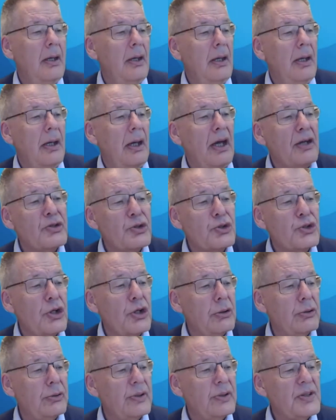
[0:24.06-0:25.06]
As
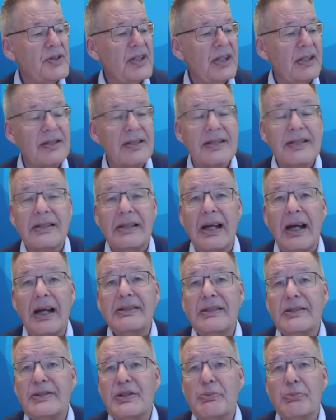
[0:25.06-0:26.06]
shown on the second slide,
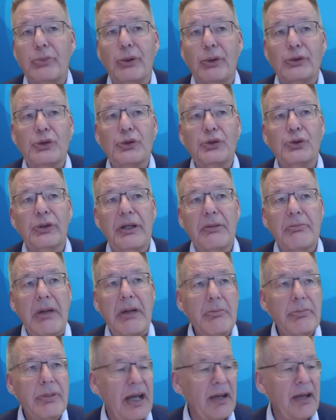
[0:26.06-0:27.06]
it's important to
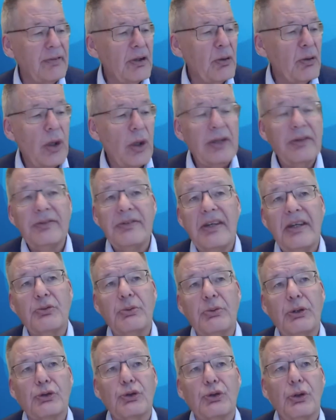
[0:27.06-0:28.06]
remember everyone that
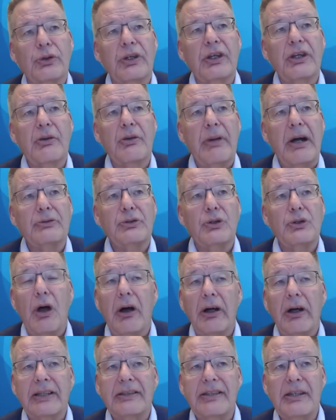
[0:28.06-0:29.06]
we are talking about an
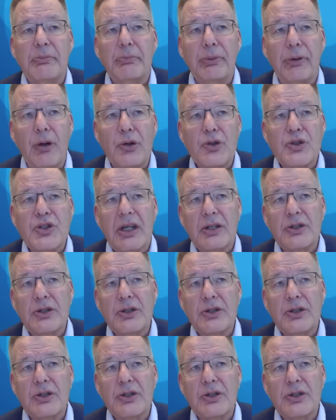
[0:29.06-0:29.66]
R&D project,